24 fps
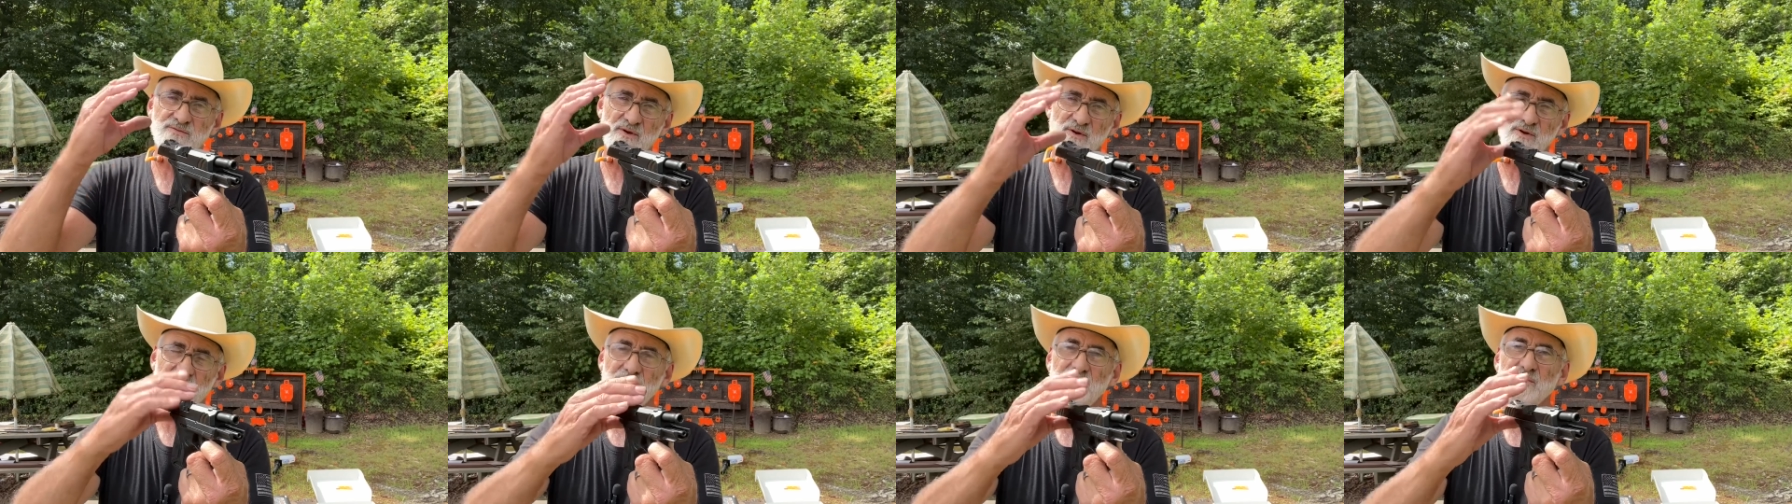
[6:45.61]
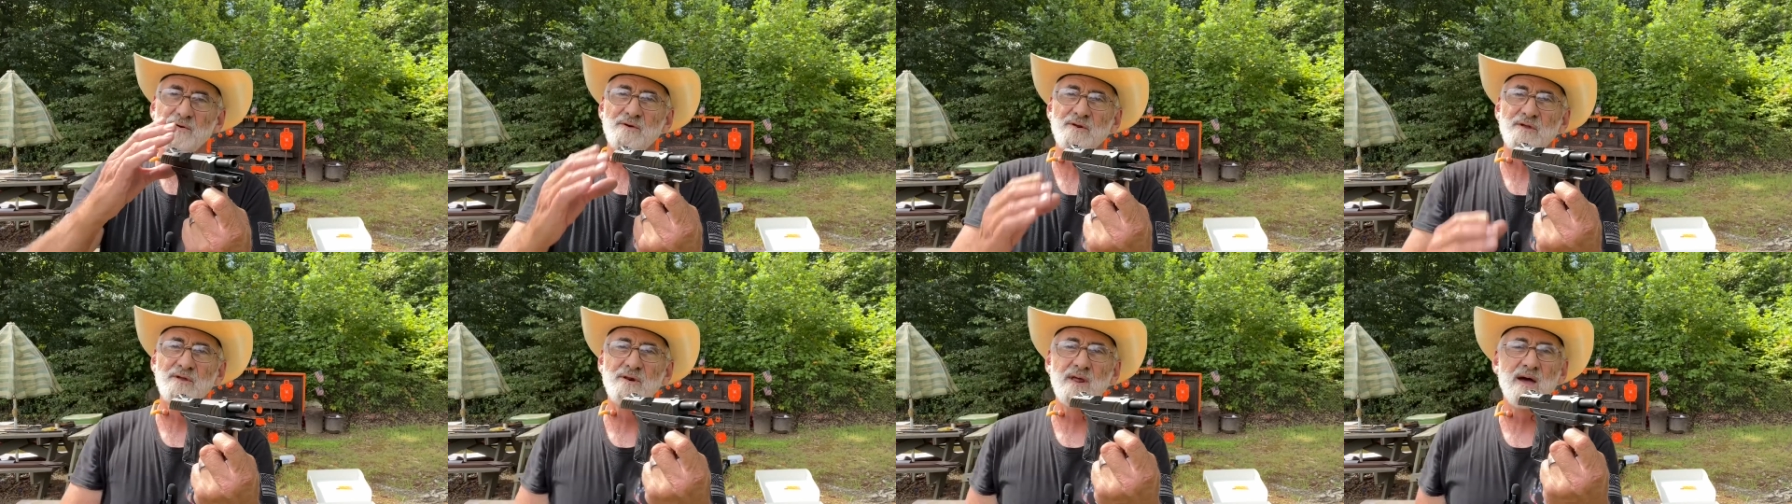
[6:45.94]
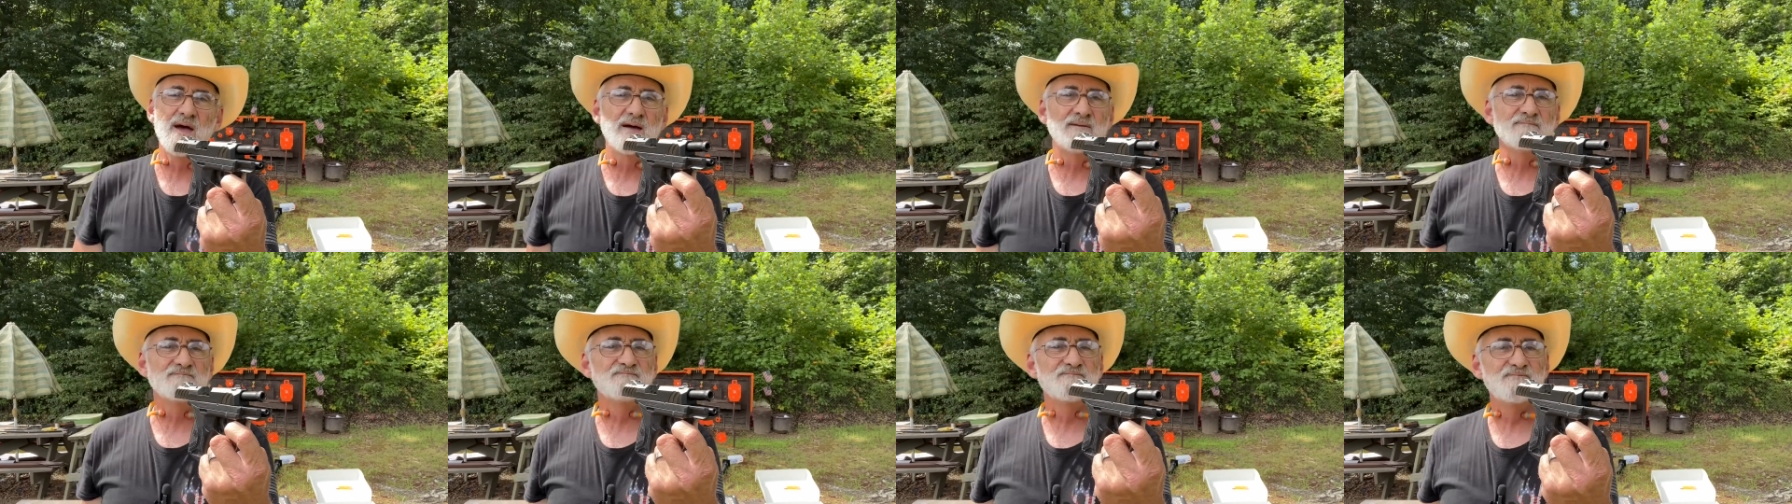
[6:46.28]
Security
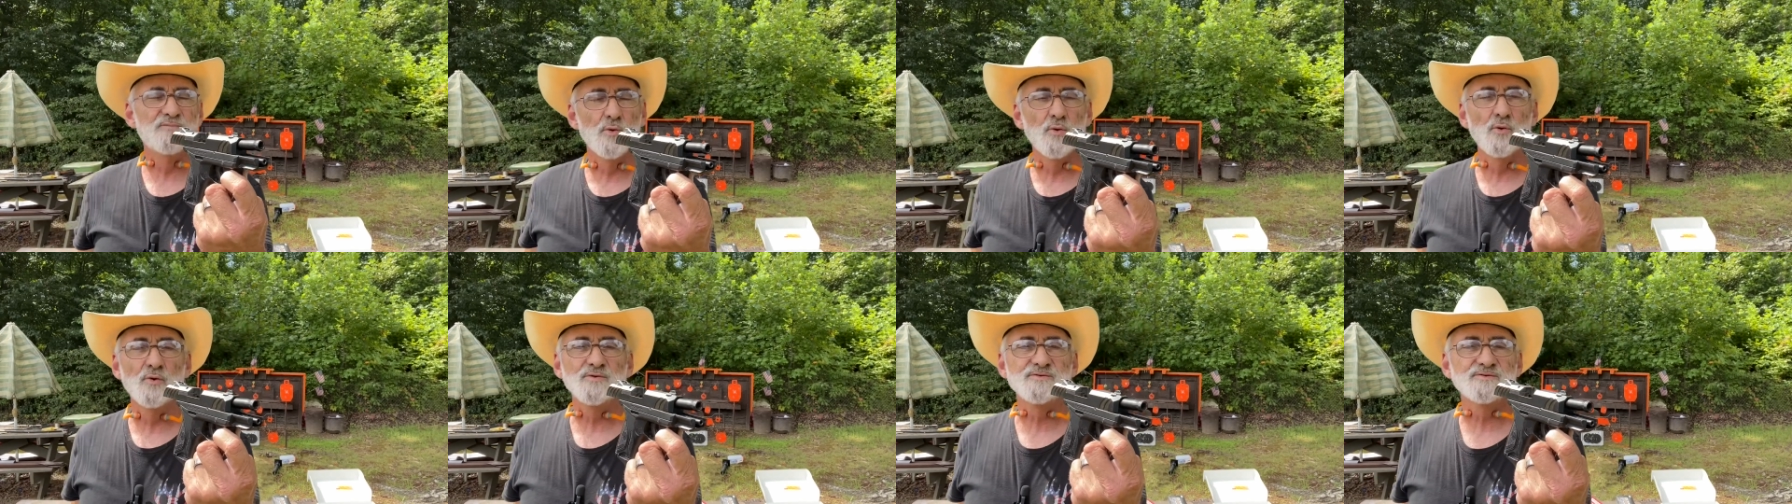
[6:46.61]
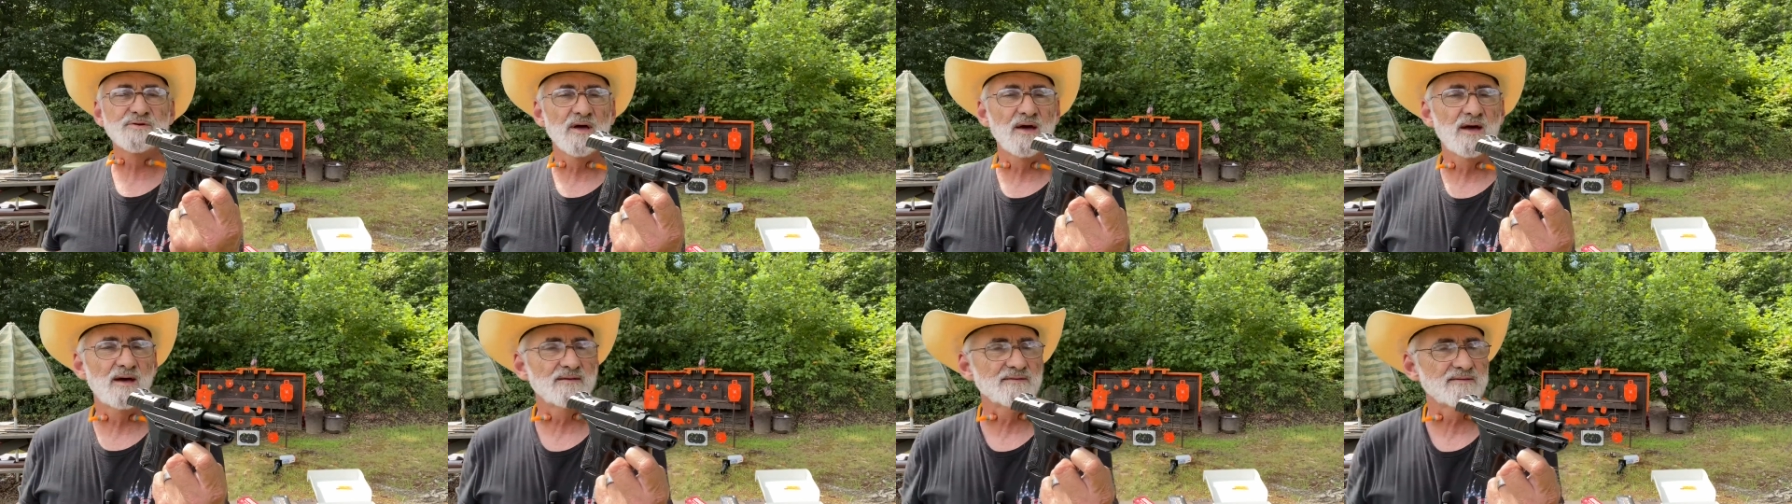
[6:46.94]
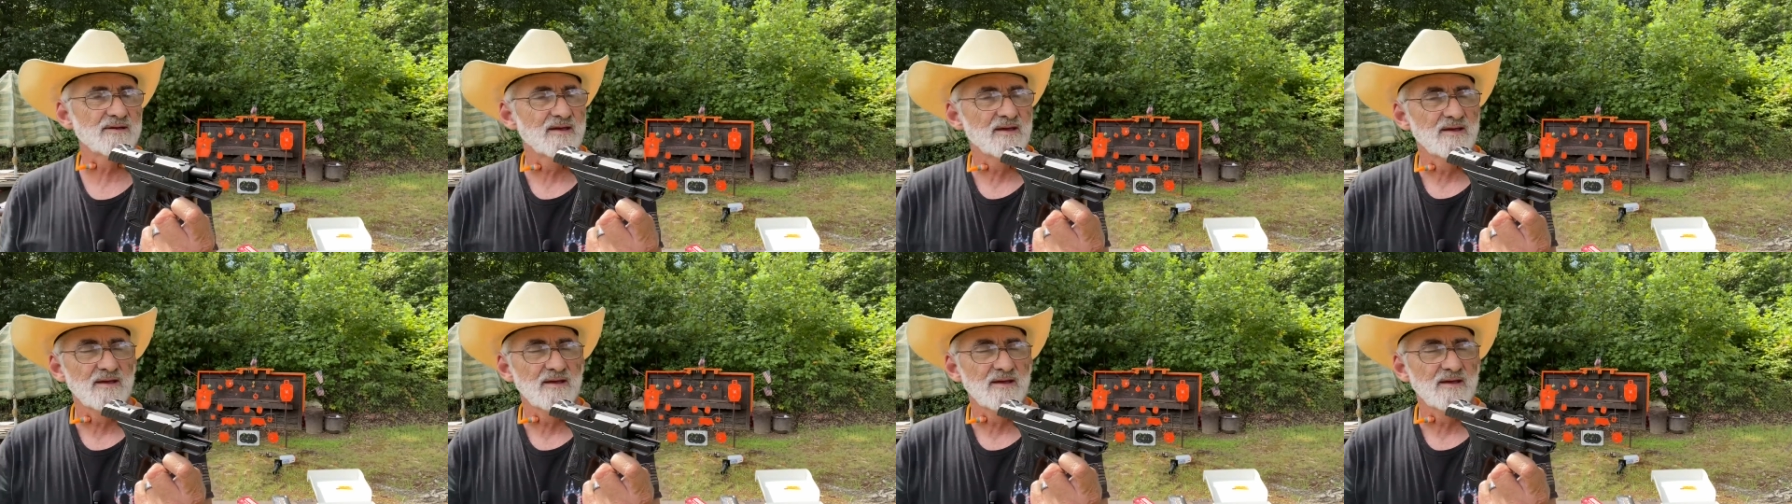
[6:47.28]
9 full size.